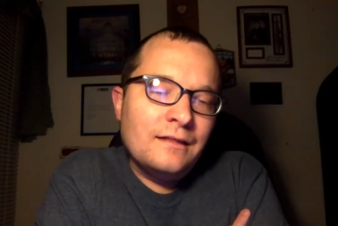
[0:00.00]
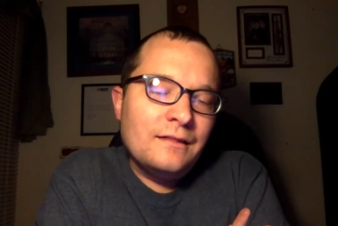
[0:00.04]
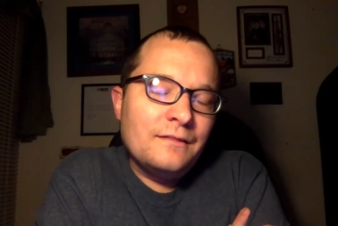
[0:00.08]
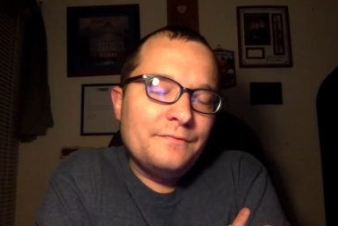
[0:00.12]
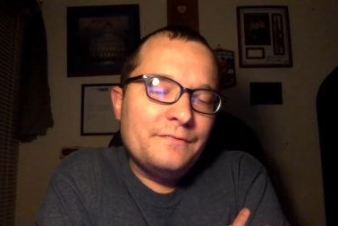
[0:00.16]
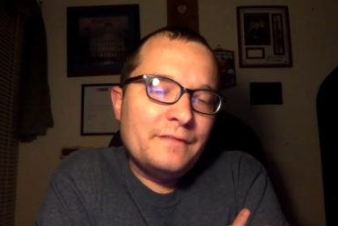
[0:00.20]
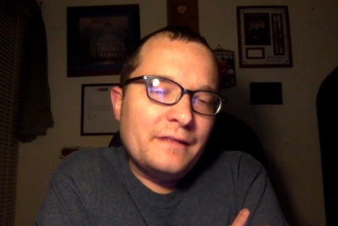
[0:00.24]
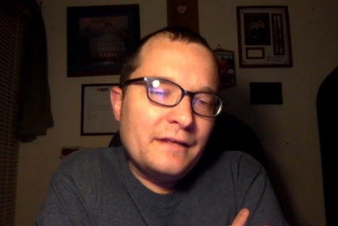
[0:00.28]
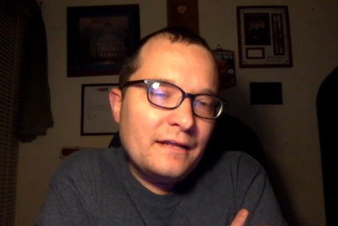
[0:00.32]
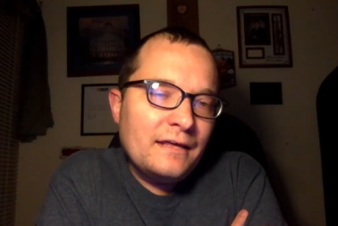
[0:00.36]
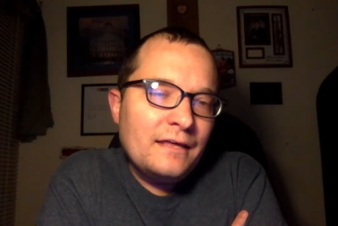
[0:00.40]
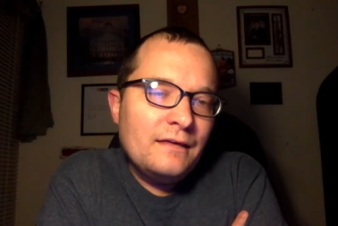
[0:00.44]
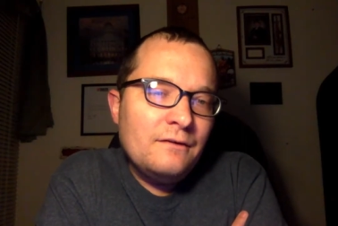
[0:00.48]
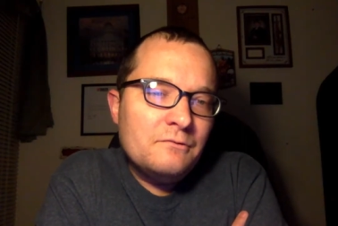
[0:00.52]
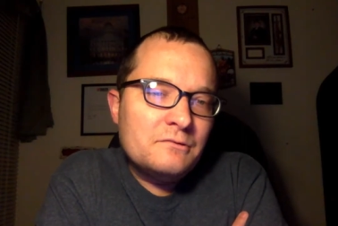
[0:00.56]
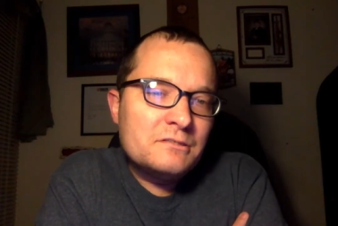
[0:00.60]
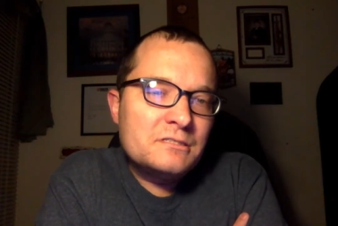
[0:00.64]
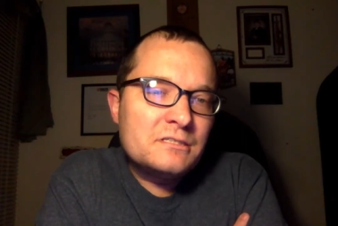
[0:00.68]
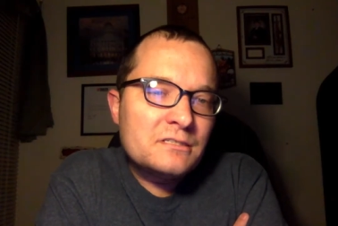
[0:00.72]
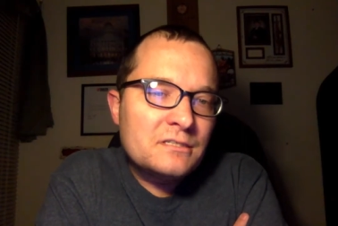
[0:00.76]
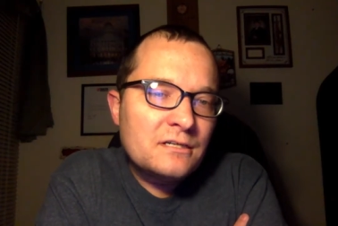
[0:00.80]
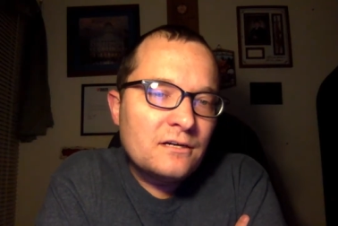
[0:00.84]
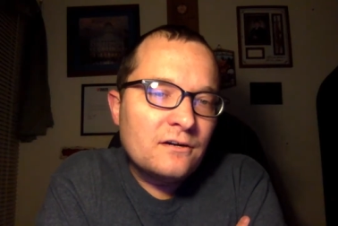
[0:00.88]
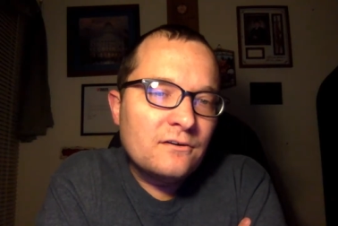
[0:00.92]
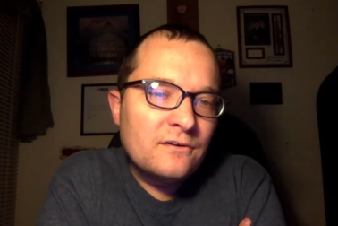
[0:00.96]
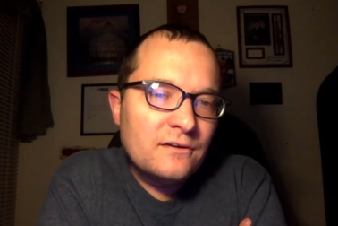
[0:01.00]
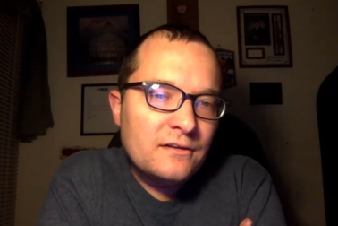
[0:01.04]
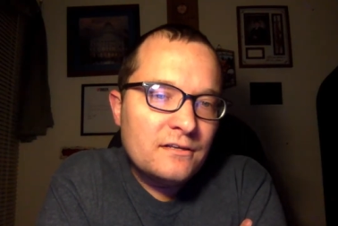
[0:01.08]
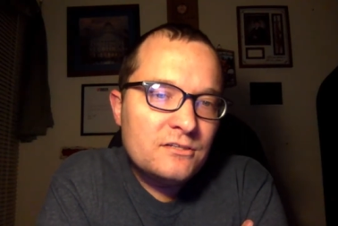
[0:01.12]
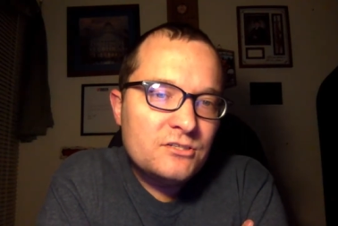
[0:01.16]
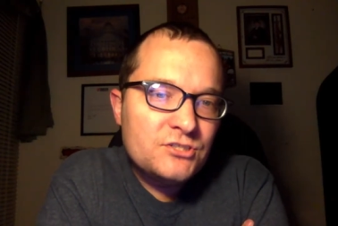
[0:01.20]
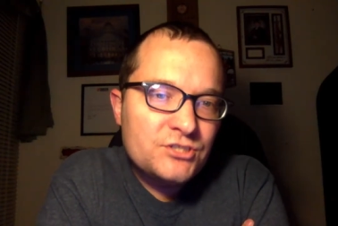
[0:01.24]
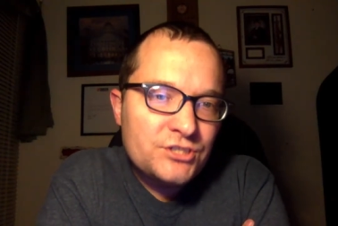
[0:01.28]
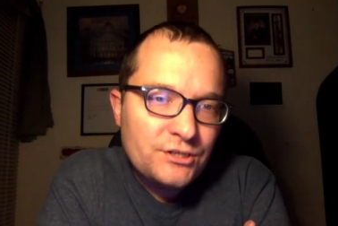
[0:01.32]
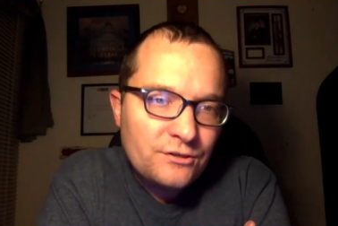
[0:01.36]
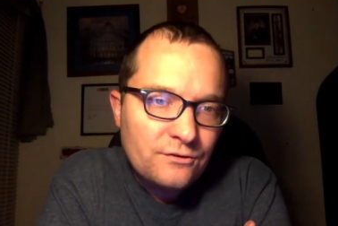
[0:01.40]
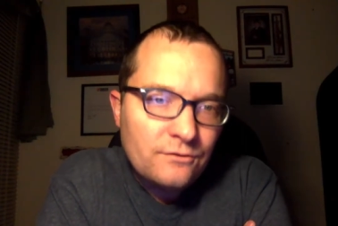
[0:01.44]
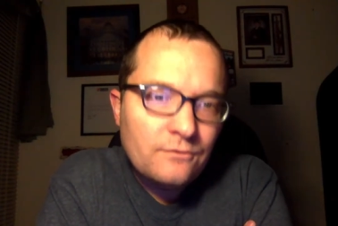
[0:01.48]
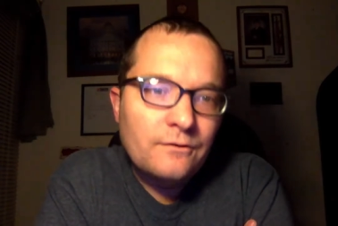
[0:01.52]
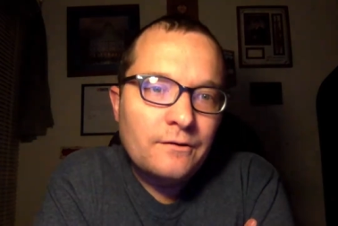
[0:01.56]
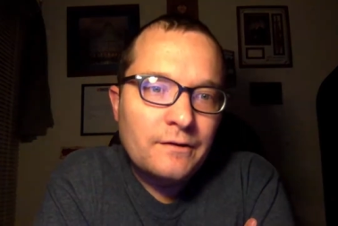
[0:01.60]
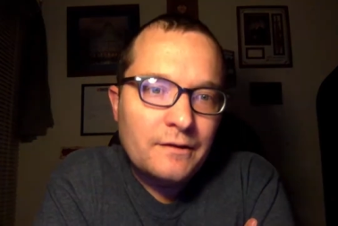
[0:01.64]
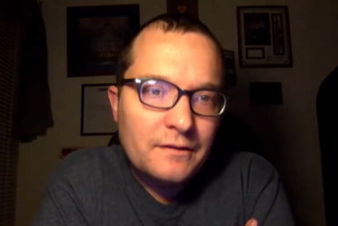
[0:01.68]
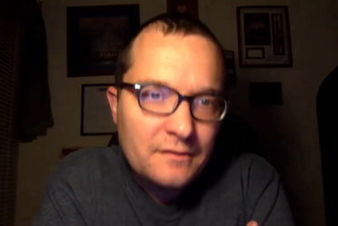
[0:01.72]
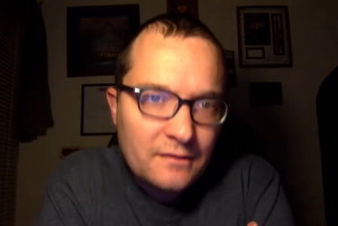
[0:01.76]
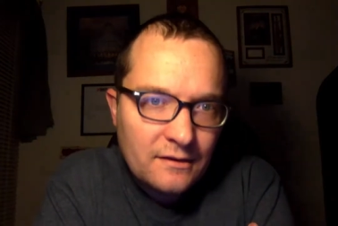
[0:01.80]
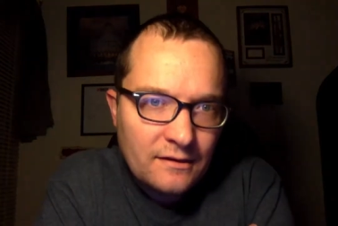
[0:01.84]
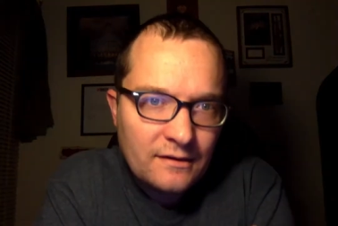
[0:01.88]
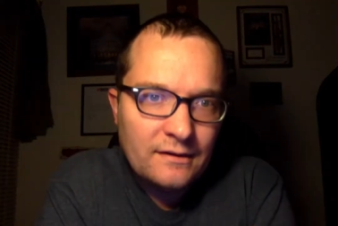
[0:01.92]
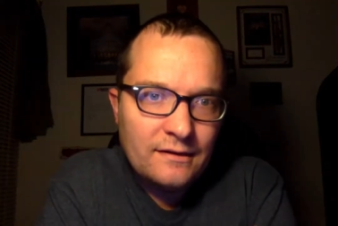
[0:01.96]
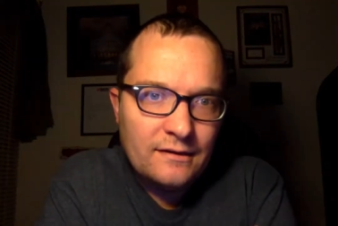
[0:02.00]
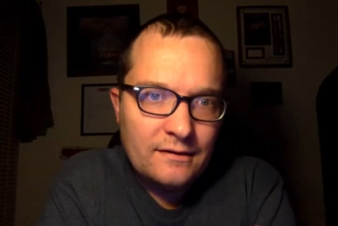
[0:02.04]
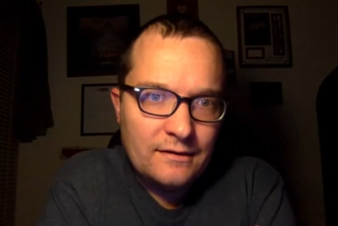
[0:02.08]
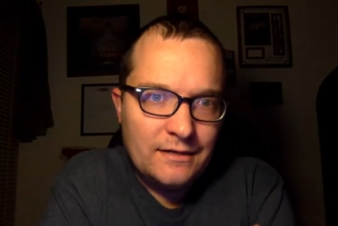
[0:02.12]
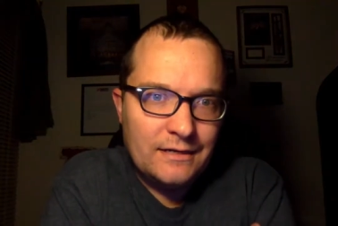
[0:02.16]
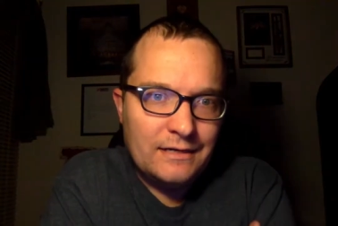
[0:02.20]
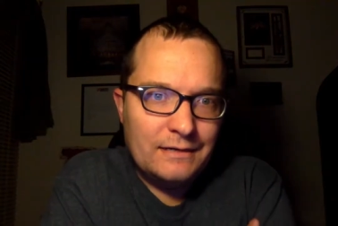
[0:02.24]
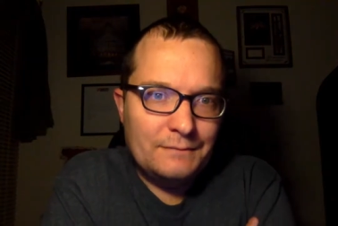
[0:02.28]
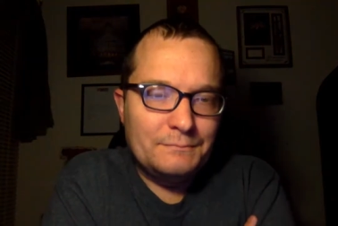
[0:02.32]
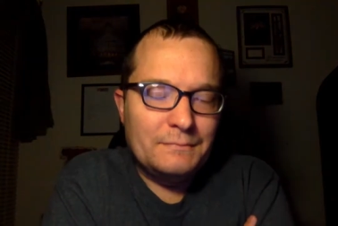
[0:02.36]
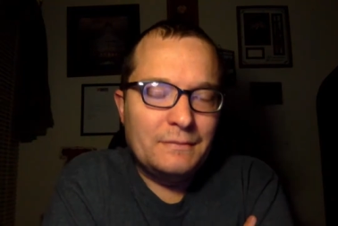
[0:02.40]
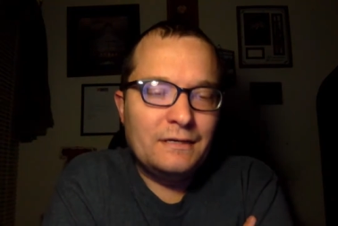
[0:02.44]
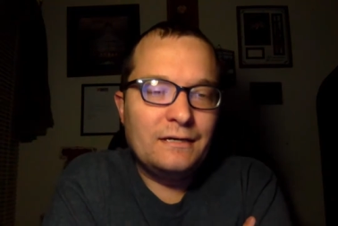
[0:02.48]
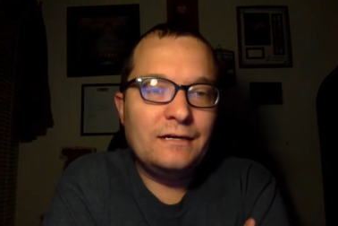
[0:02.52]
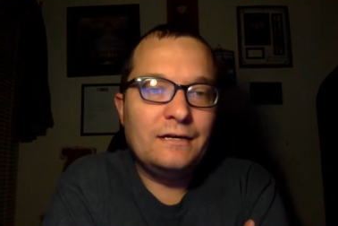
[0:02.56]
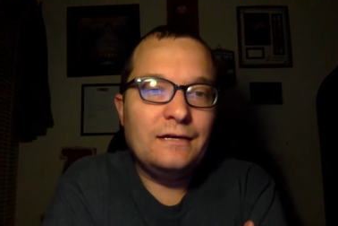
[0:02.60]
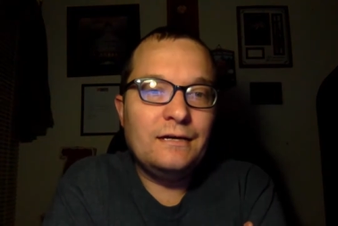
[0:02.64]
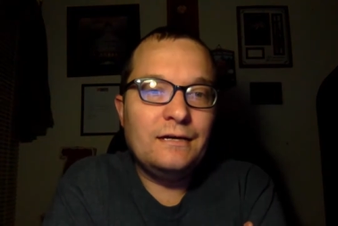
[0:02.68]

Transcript: that he was attorney general at a time